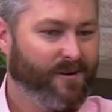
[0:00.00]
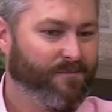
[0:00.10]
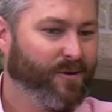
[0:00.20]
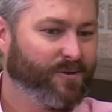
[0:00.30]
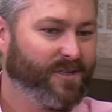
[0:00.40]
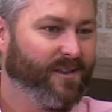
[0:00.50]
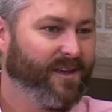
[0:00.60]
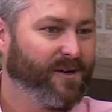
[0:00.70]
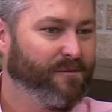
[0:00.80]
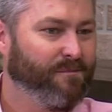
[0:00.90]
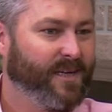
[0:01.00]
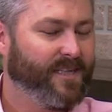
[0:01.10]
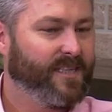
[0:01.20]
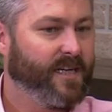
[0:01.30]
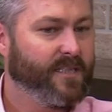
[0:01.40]
get posted later.
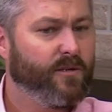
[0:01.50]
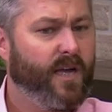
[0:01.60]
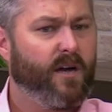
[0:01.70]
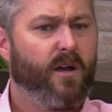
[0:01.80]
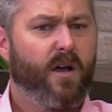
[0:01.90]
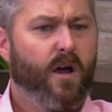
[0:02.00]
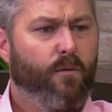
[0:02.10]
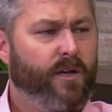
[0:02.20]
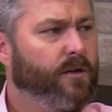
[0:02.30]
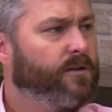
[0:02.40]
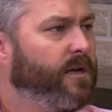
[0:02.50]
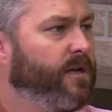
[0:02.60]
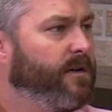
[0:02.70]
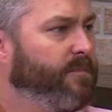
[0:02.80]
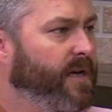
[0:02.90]
But right. uh, so, yeah, we do try
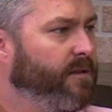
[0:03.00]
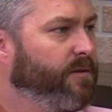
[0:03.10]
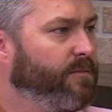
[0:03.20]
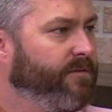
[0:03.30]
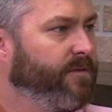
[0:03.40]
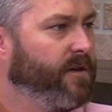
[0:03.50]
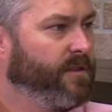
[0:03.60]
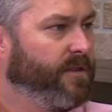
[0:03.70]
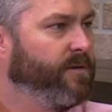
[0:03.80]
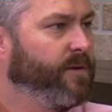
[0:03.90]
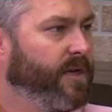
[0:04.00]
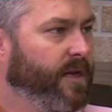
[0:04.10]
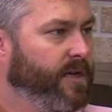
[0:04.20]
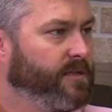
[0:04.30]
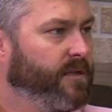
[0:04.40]
to make it a little bit of fun and let them
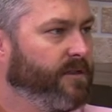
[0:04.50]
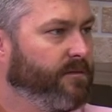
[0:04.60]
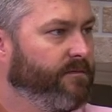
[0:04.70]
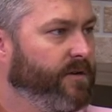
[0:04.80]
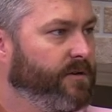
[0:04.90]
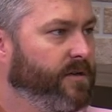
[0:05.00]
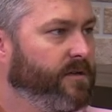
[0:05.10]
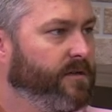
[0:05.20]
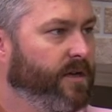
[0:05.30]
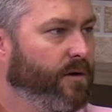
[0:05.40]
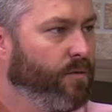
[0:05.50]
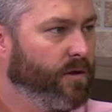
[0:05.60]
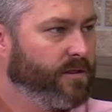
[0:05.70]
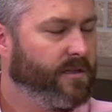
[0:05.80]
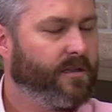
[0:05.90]
engage and let them vote on, you know,
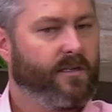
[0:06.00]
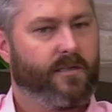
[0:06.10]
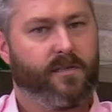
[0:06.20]
what they think